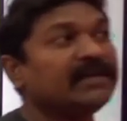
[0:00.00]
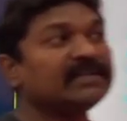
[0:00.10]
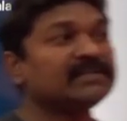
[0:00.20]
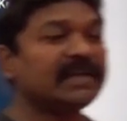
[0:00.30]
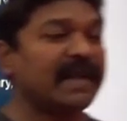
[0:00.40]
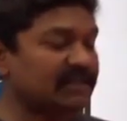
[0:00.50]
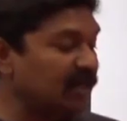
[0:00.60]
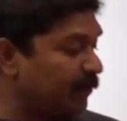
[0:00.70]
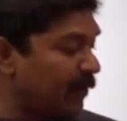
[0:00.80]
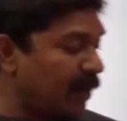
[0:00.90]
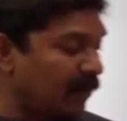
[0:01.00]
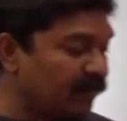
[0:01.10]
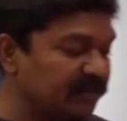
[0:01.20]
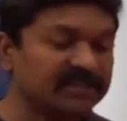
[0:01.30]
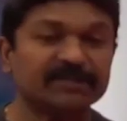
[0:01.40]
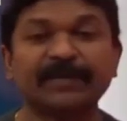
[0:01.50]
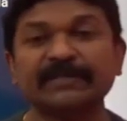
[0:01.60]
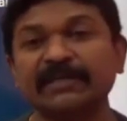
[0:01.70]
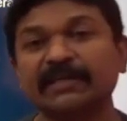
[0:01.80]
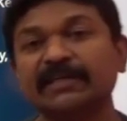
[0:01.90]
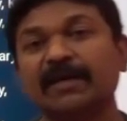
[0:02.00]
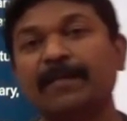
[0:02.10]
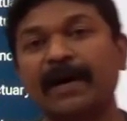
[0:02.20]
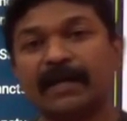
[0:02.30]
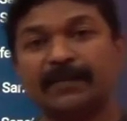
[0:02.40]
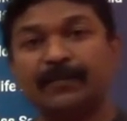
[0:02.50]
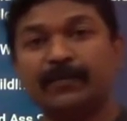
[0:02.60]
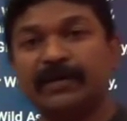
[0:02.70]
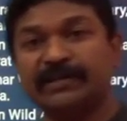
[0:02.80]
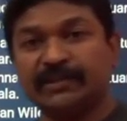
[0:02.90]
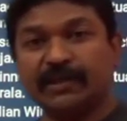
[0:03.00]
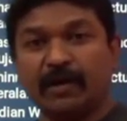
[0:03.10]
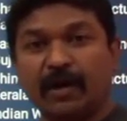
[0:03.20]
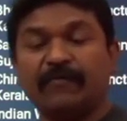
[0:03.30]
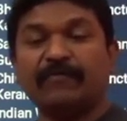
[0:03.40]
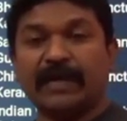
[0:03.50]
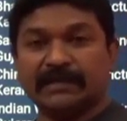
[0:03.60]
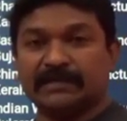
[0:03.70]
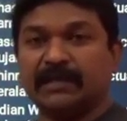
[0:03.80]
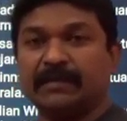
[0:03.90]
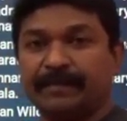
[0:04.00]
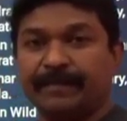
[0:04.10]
the national park which is present in the Bharatpur district of Rajasthan.